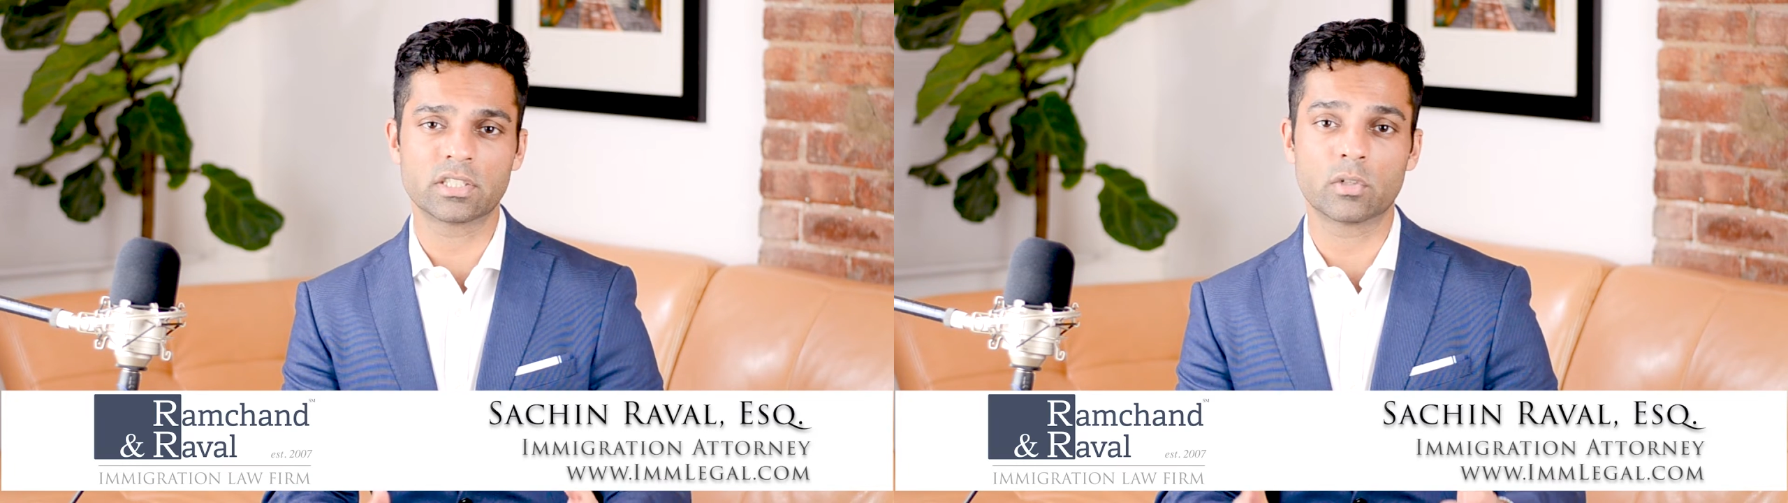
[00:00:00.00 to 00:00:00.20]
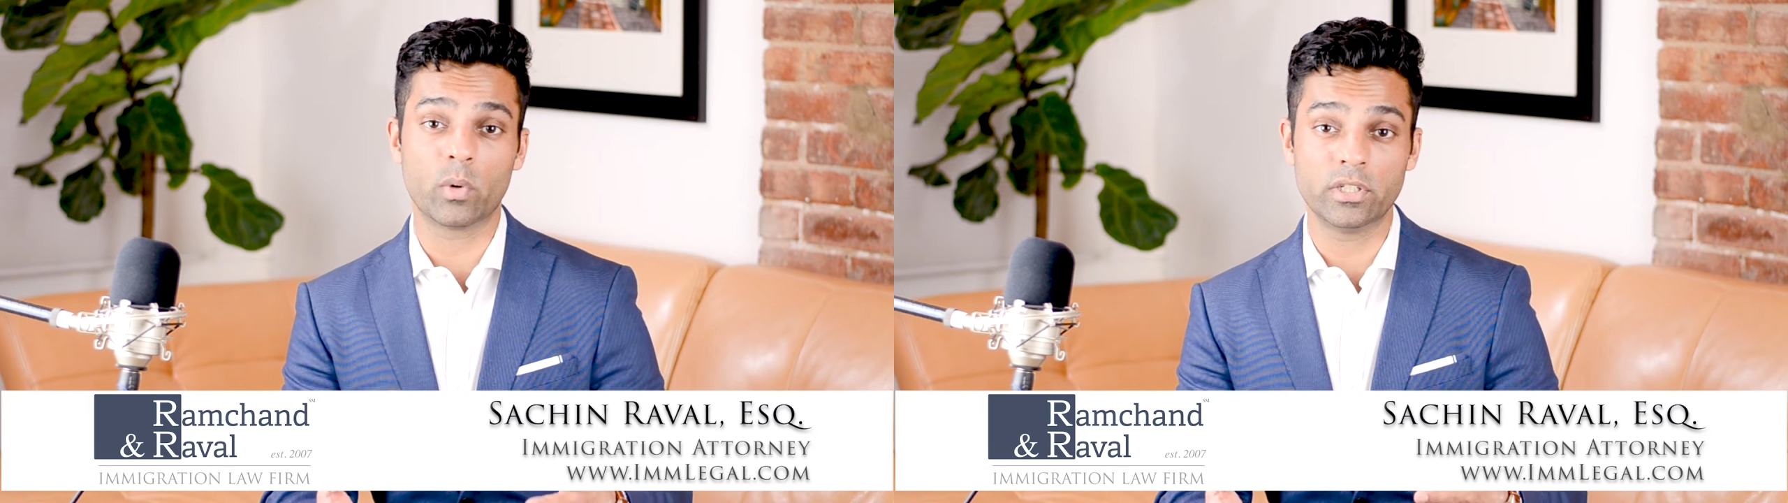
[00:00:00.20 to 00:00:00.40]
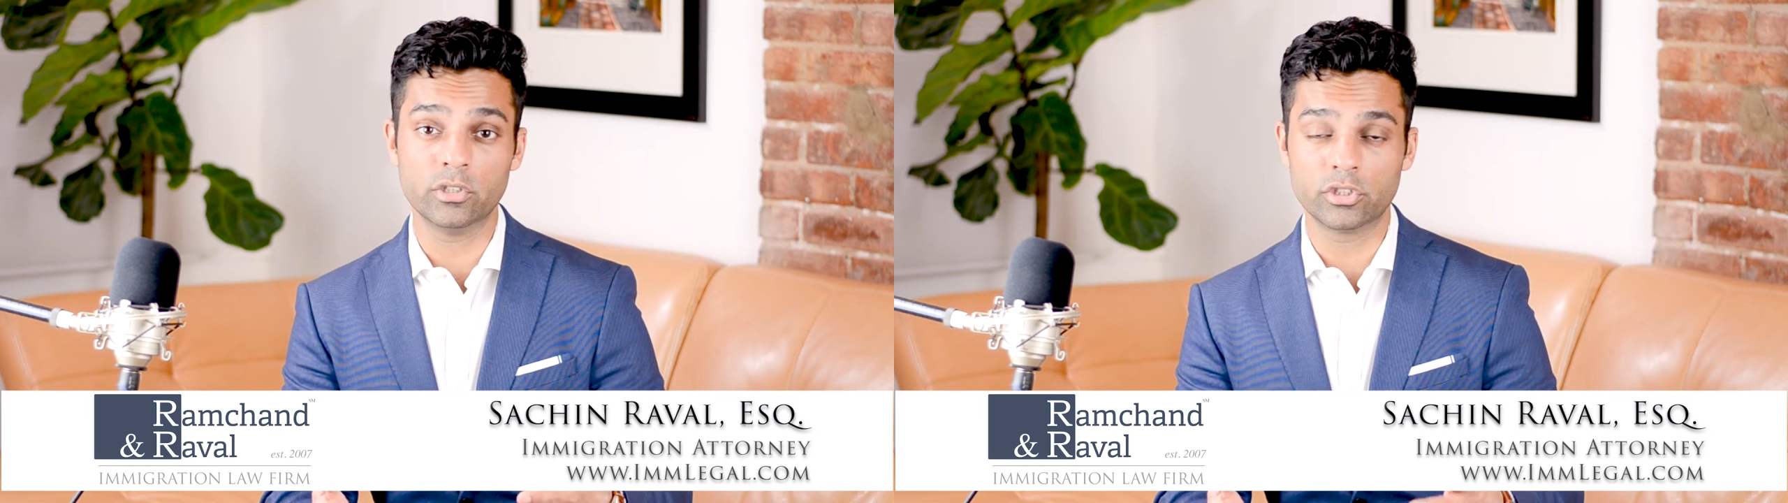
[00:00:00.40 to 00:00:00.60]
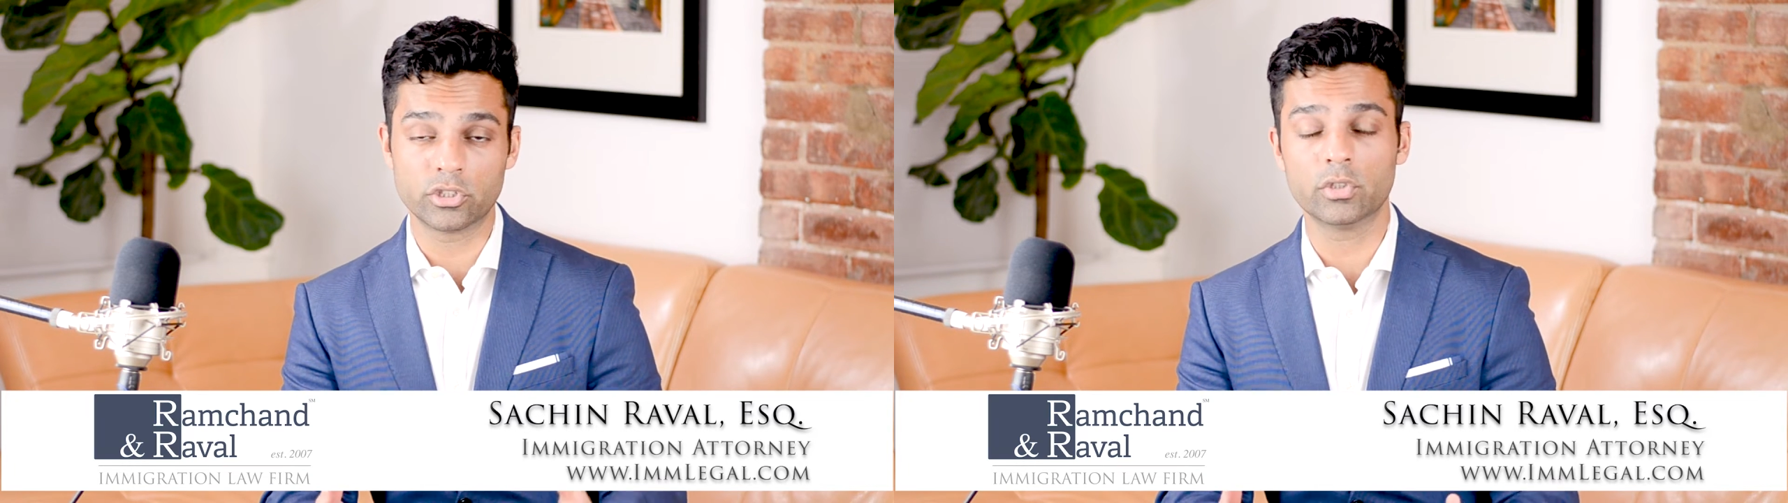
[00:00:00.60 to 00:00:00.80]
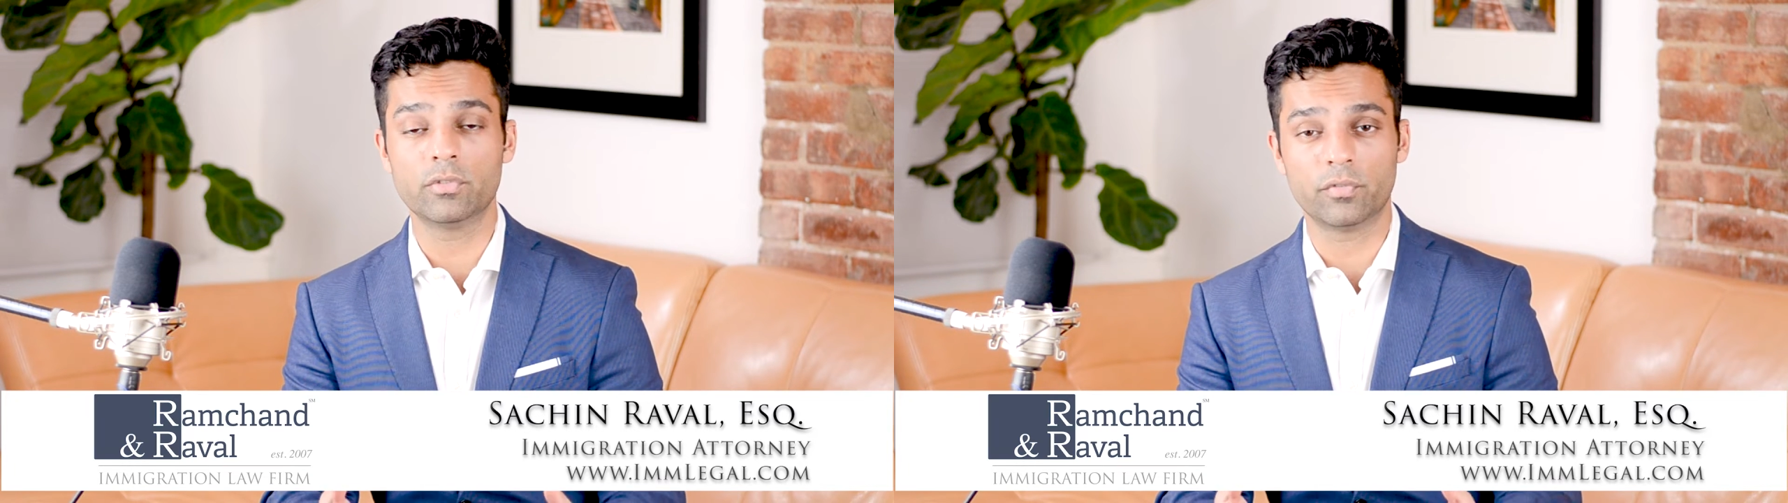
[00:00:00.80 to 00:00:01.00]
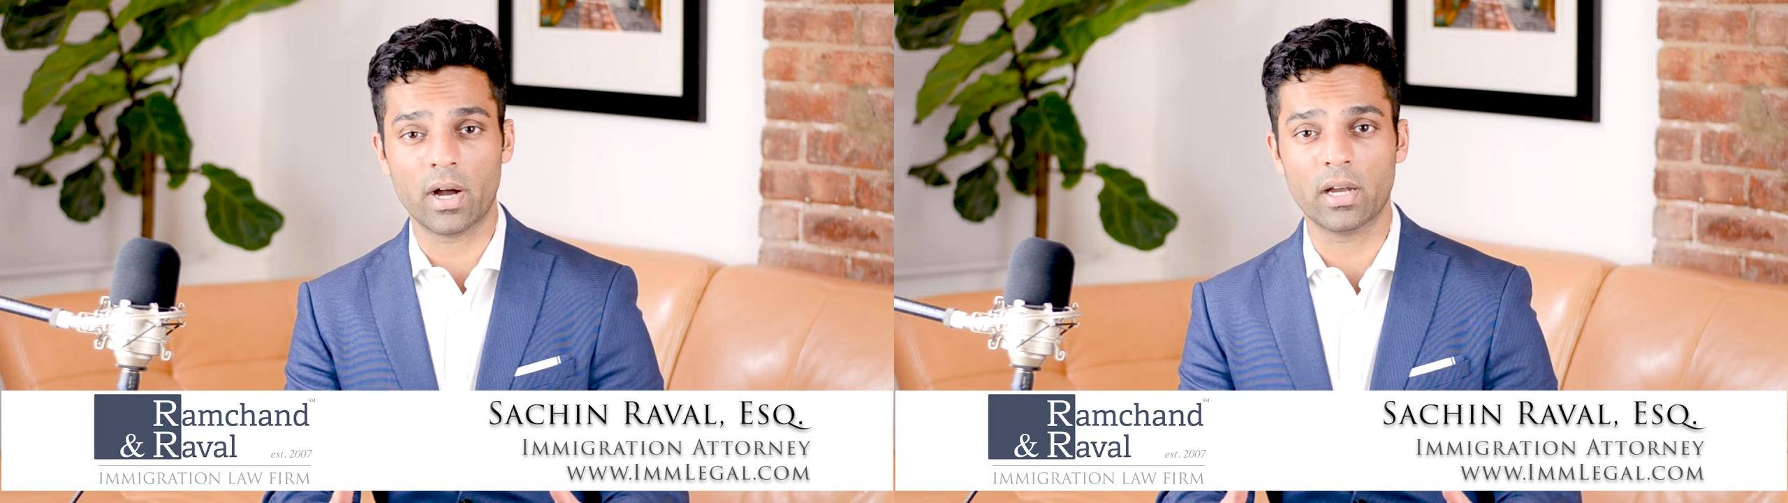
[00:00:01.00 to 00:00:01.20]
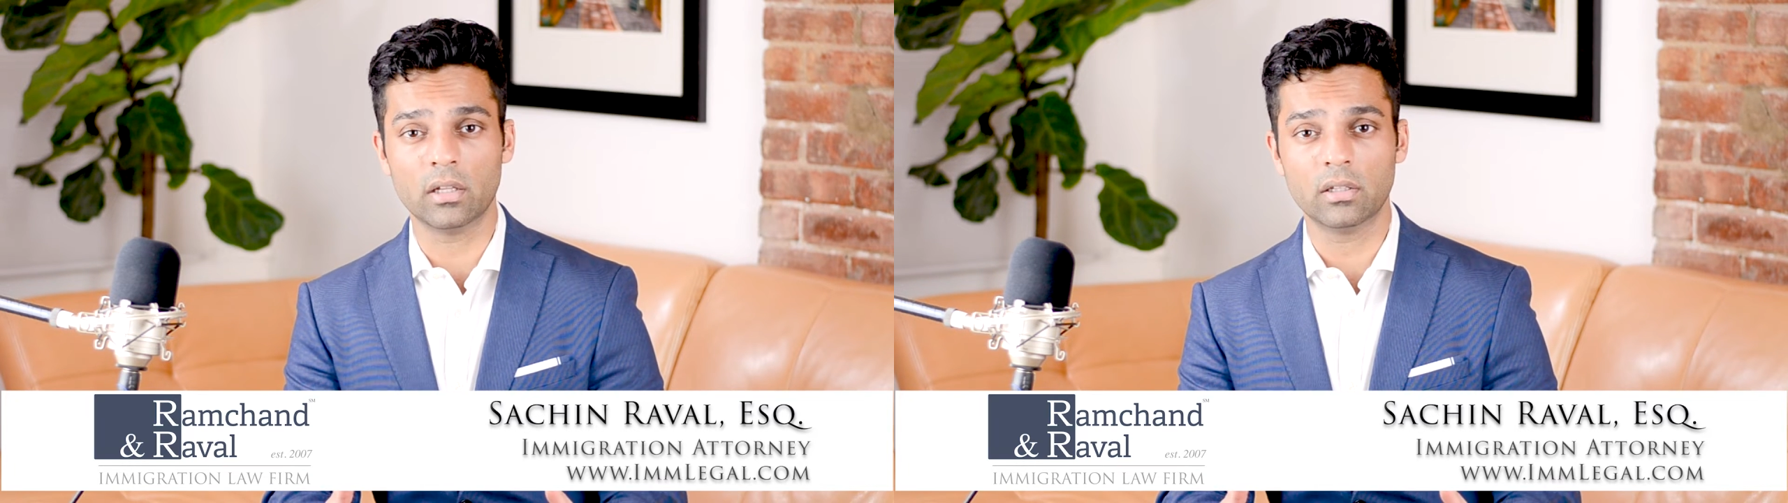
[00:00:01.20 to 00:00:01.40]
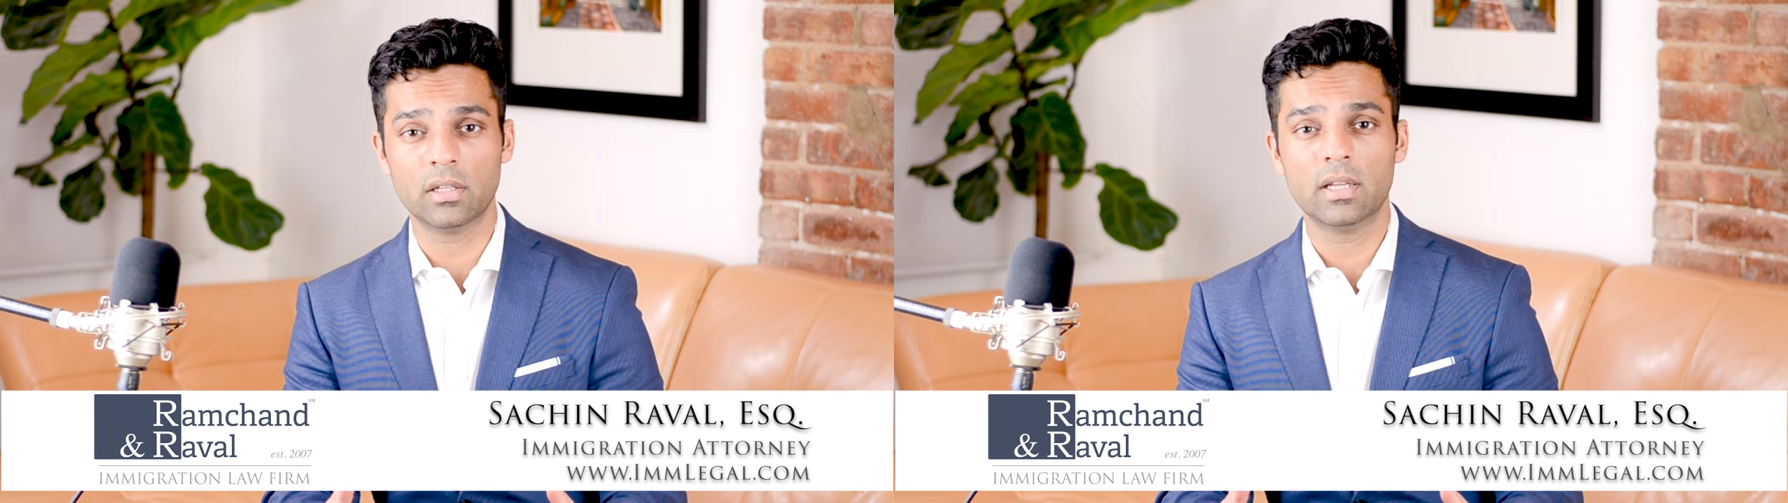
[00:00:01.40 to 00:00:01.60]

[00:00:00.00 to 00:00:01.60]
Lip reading: on when you should file